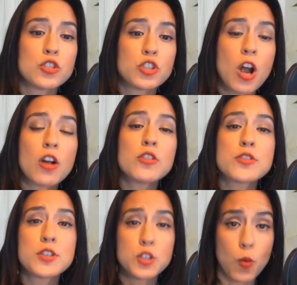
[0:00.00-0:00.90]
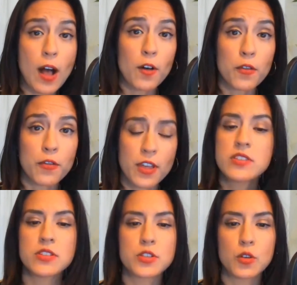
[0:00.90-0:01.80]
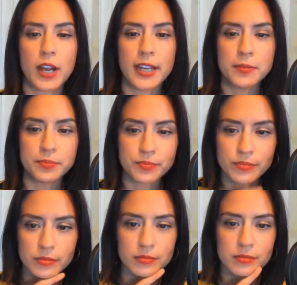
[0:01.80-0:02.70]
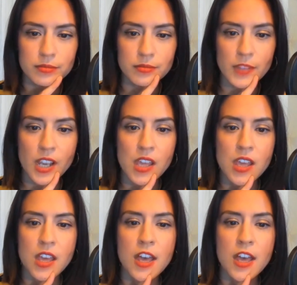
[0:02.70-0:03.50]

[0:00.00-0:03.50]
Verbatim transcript: Charles the Twelfth, and this is great. Mm-hmm.